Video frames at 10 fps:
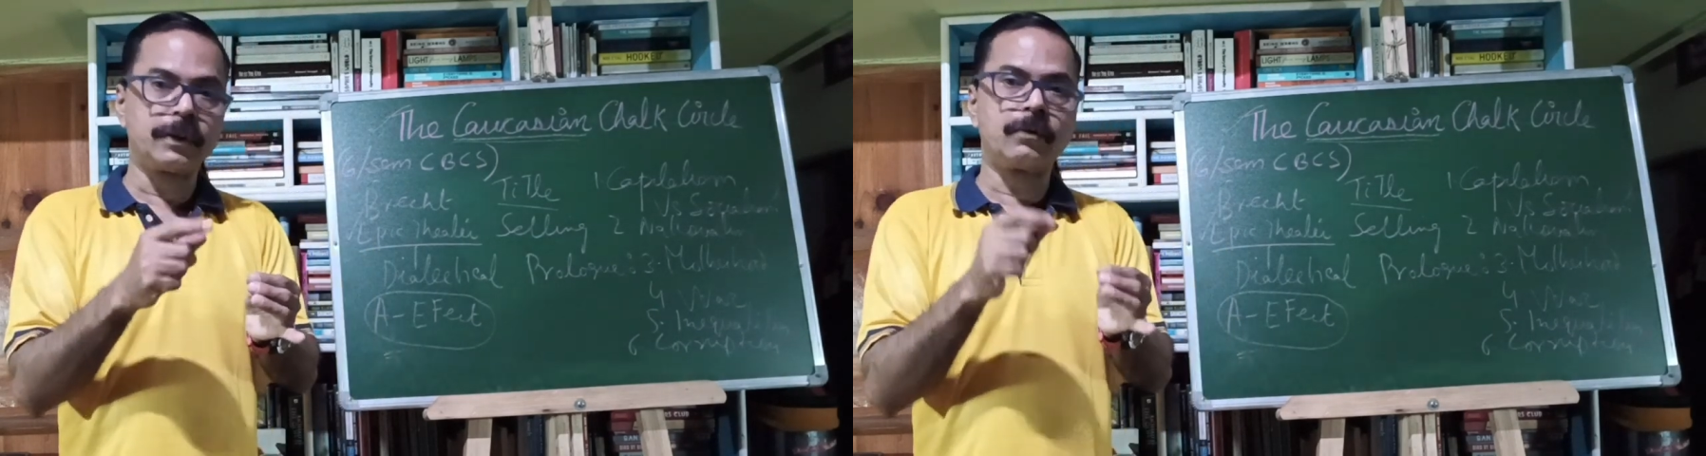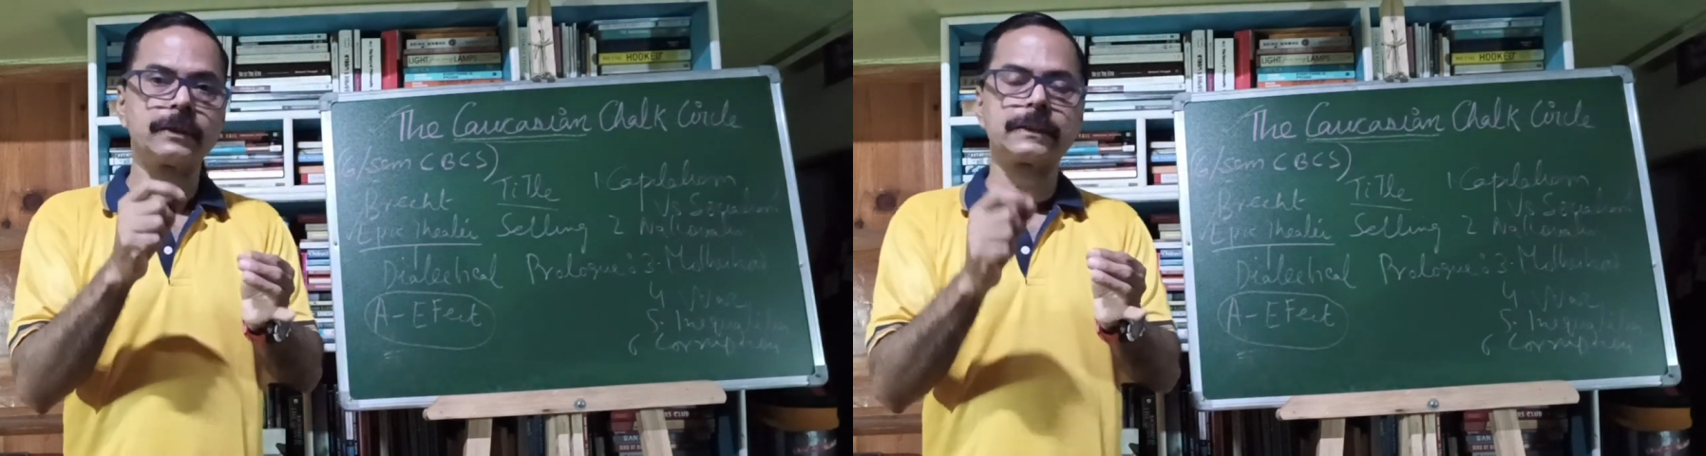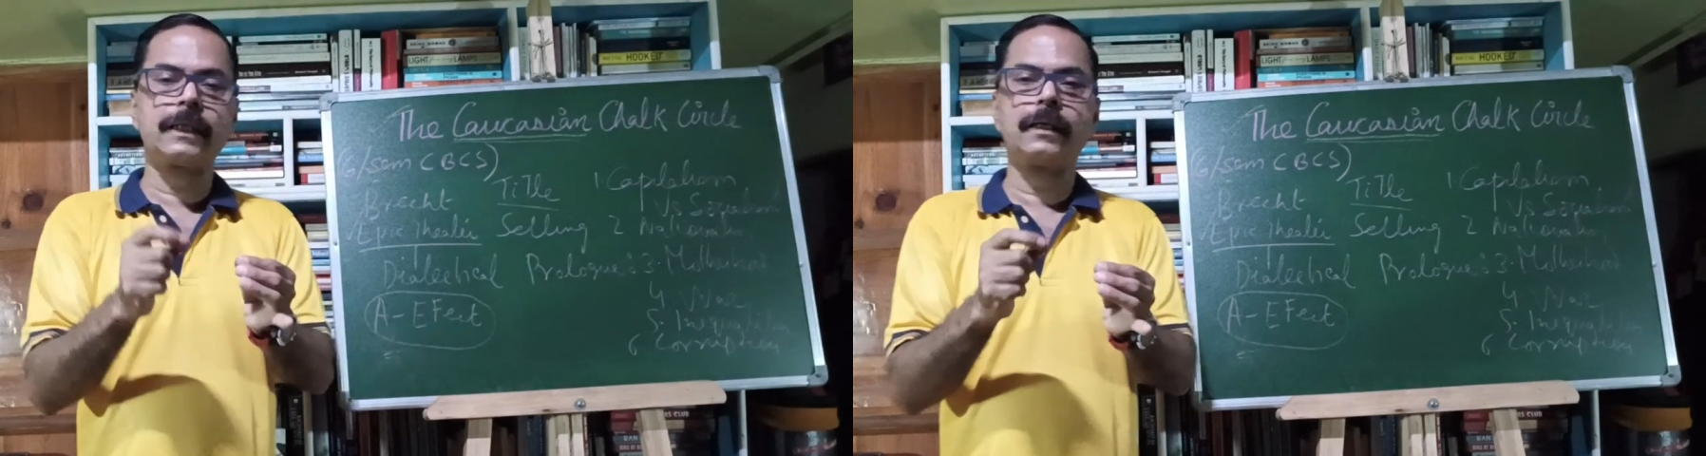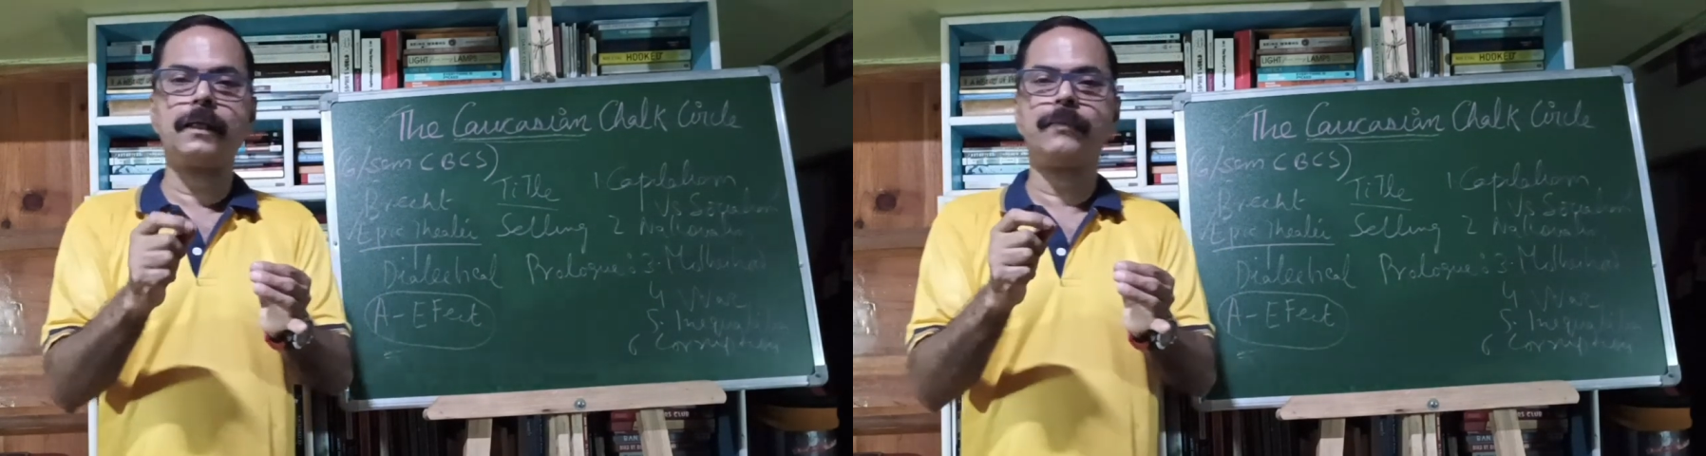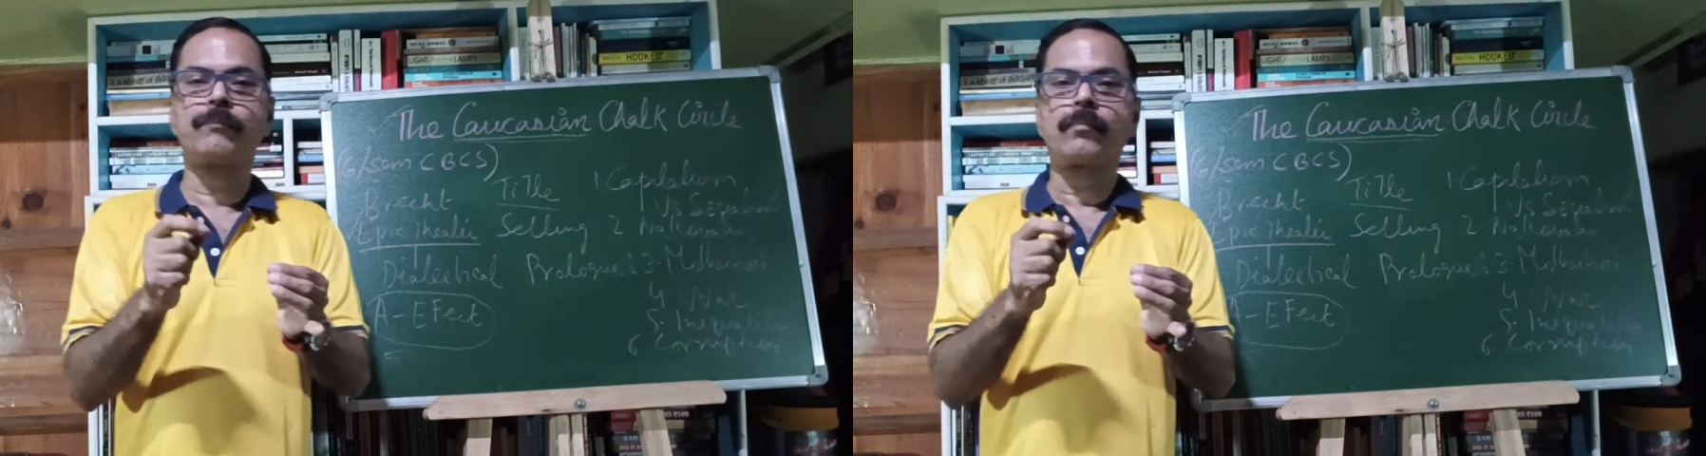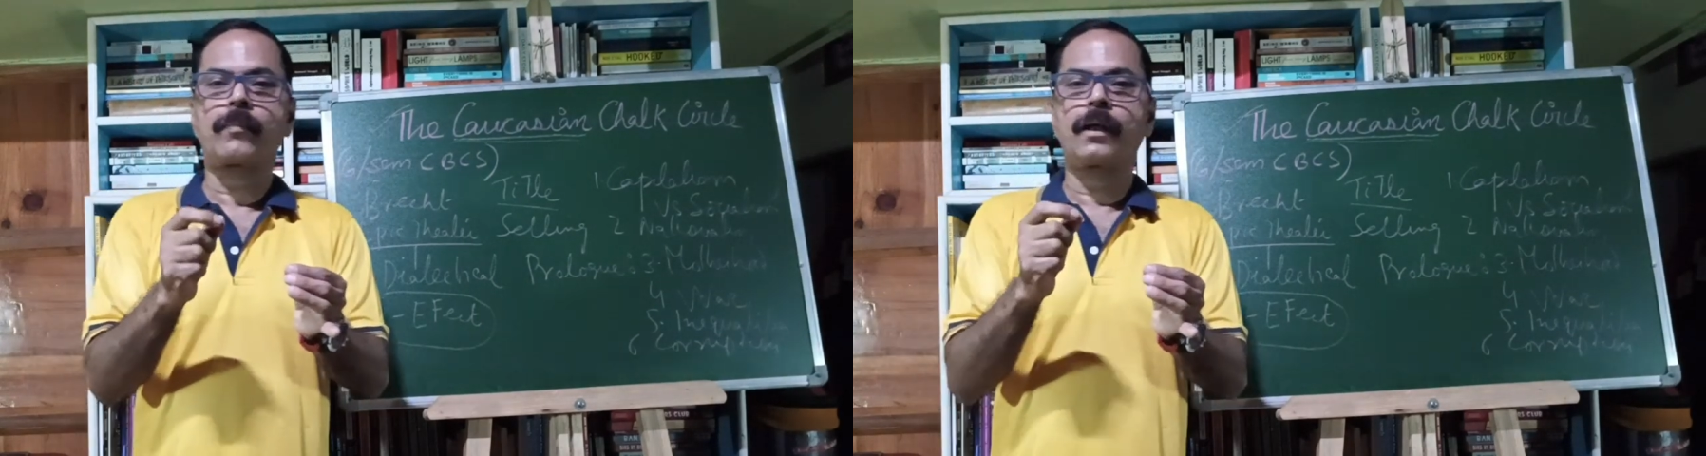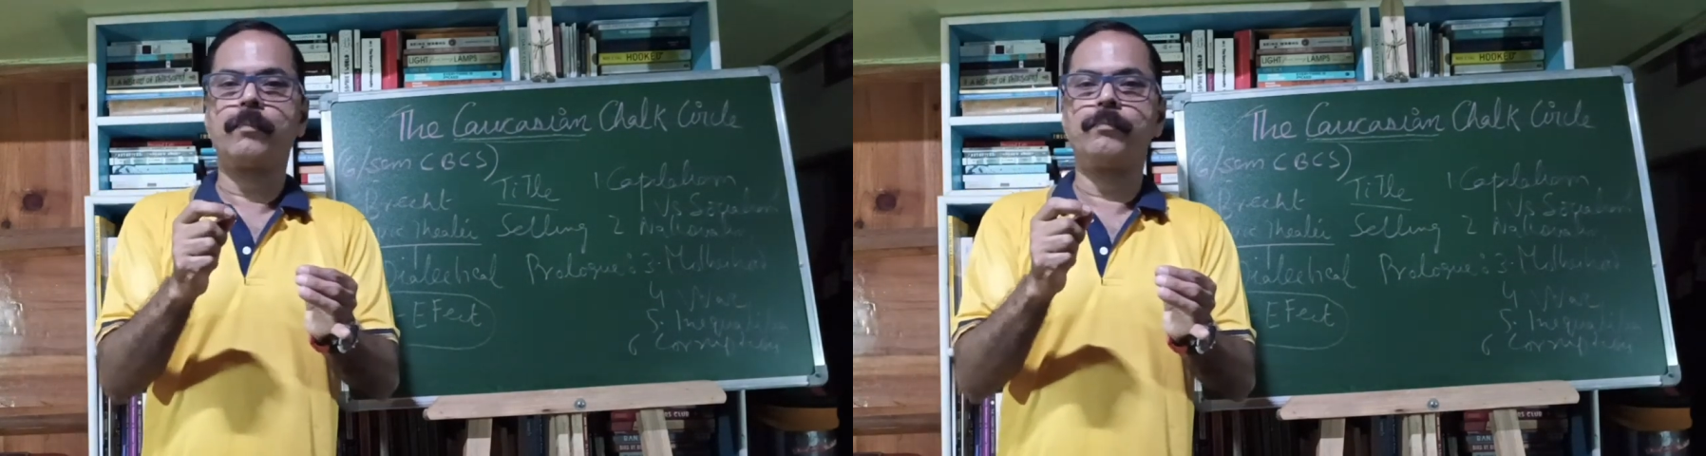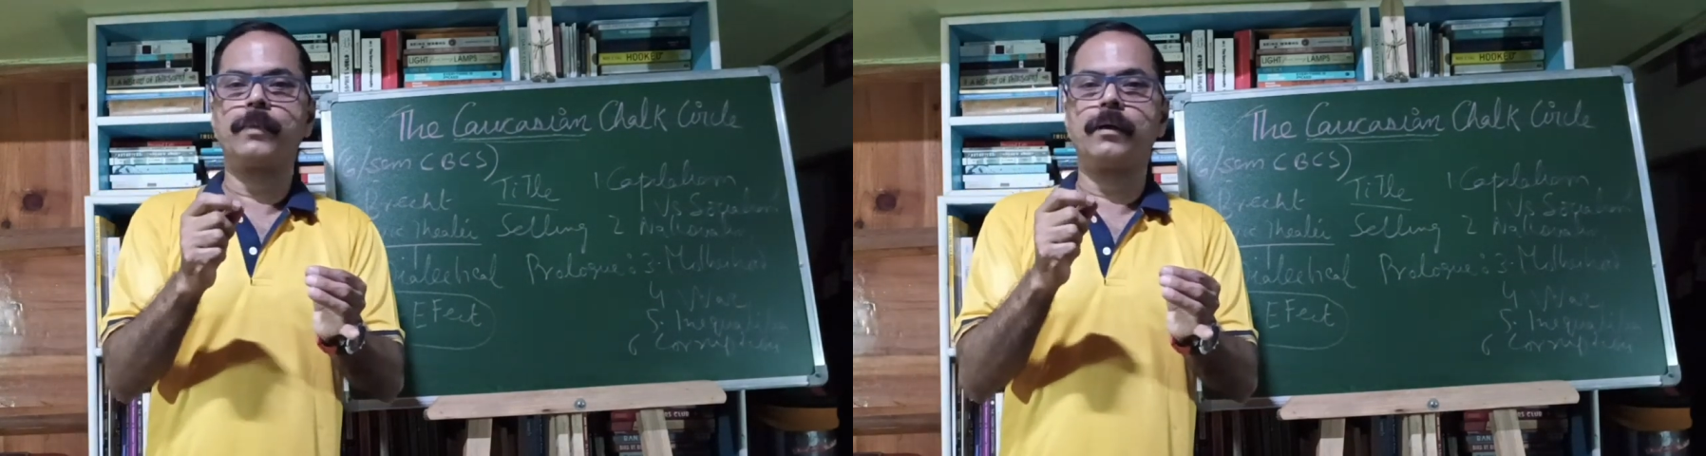constantly uh,